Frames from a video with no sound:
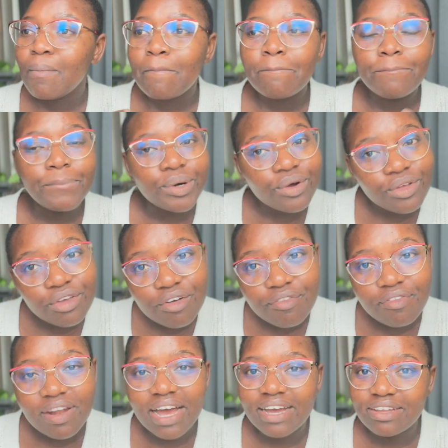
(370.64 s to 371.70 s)
Book your
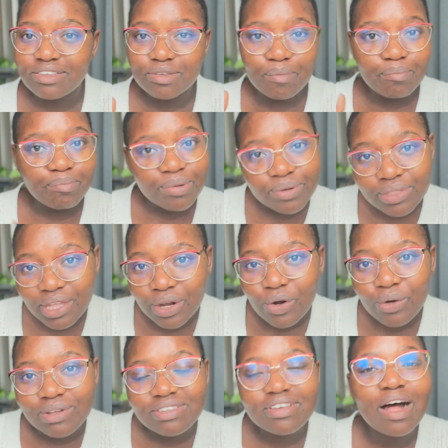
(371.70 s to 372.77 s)
flight, book that
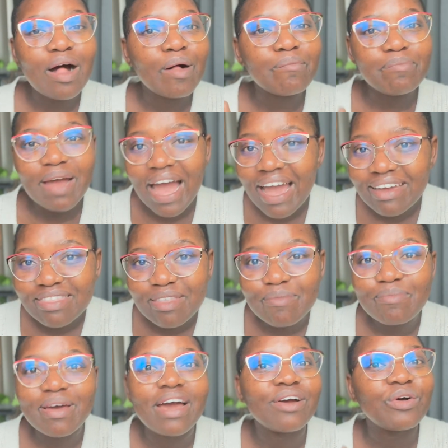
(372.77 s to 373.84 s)
hotel, pack the
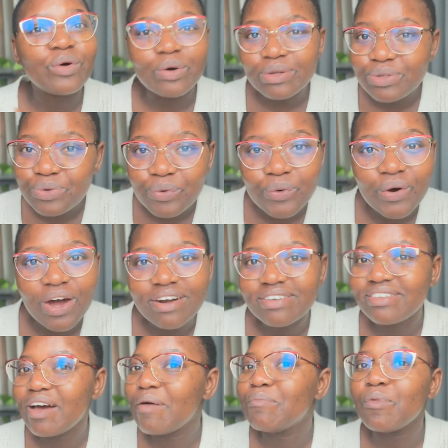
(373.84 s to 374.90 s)
bag, go to OR
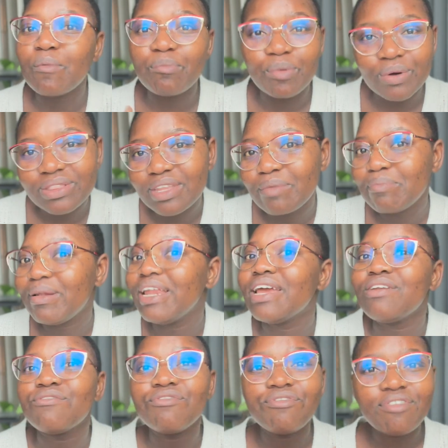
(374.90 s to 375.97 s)
Tambo, board that
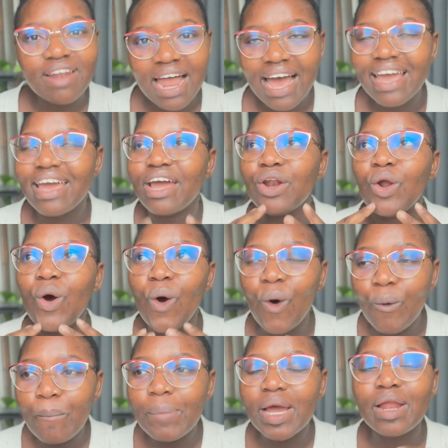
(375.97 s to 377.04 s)
plane, fly and
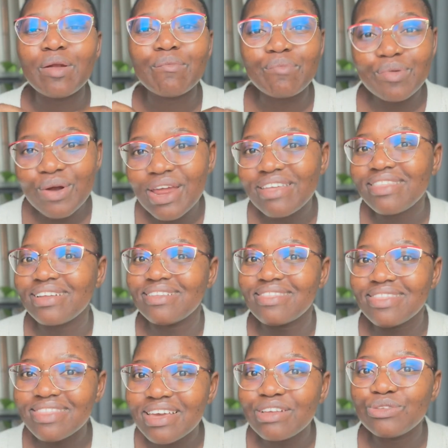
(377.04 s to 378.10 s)
hope and pray that
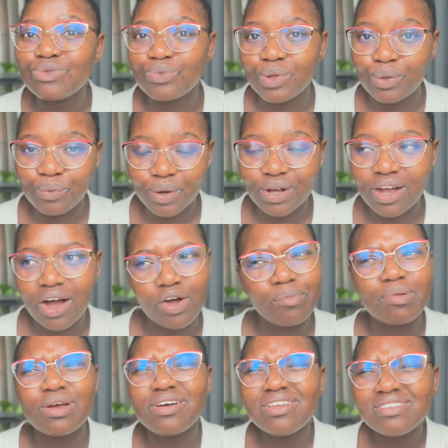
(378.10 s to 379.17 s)
things will work out,
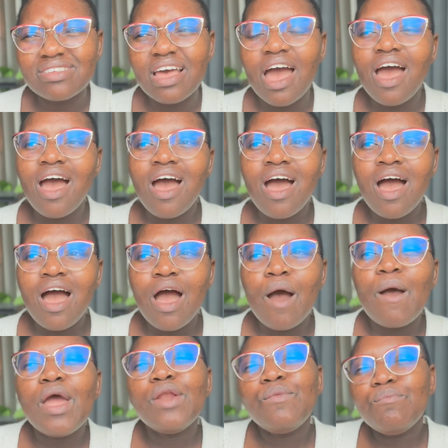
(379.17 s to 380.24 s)
because
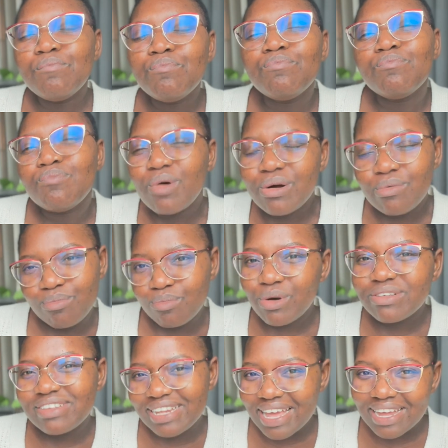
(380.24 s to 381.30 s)
it
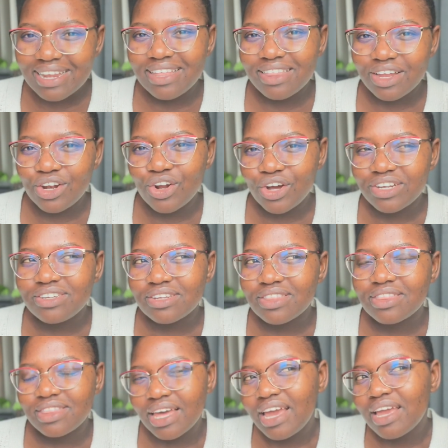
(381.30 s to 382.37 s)
most likely than not,
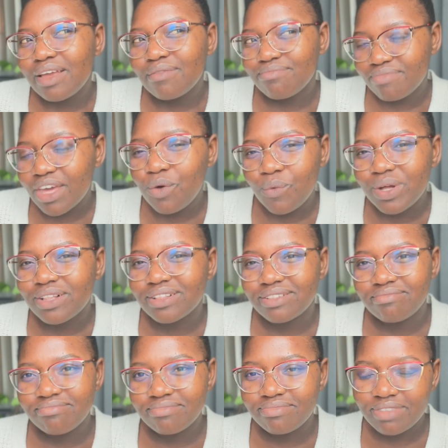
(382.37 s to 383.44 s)
they will
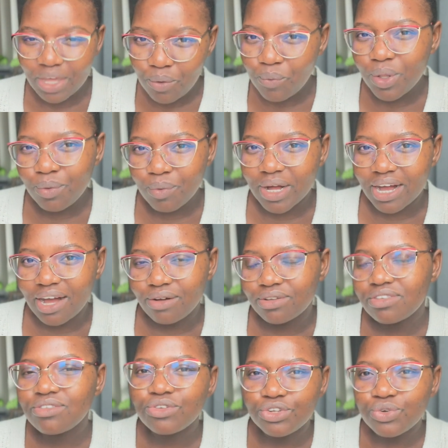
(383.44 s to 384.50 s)
work
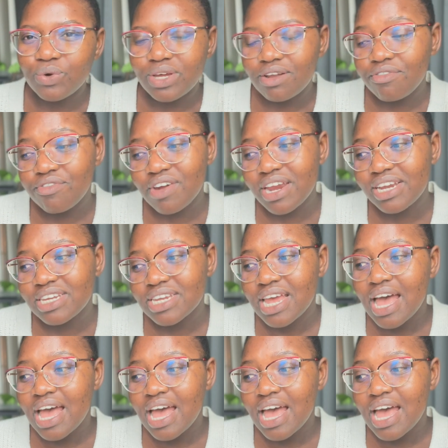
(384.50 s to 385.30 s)
out. So do it afraid,